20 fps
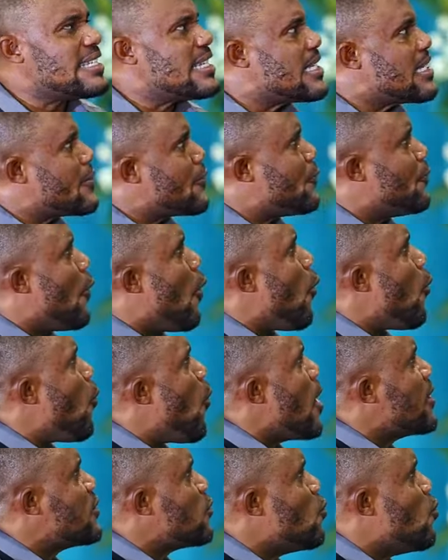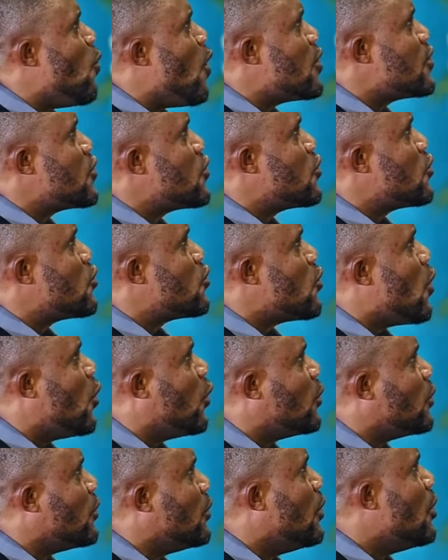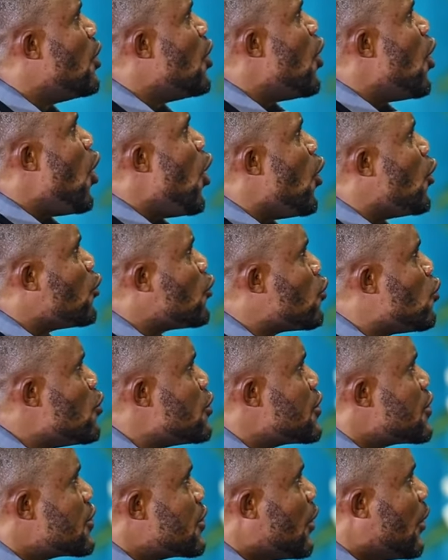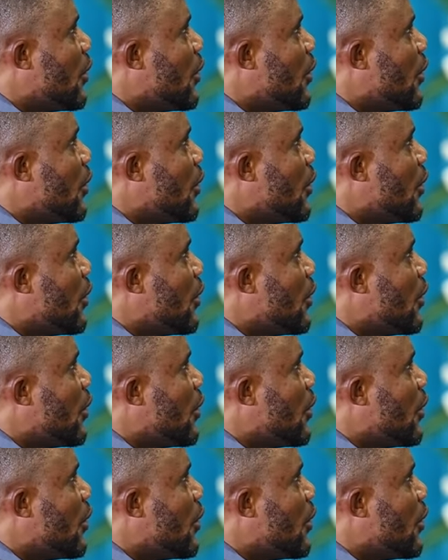As for what was sown on good